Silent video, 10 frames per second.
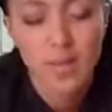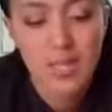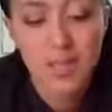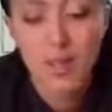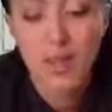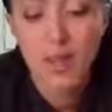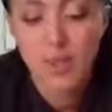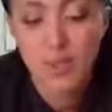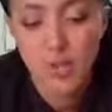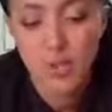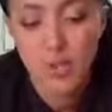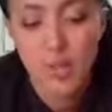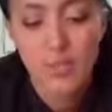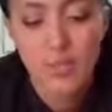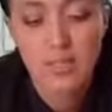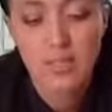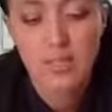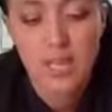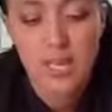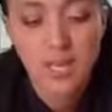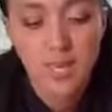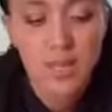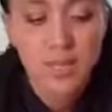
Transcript: So I'd love to show you guys this tea.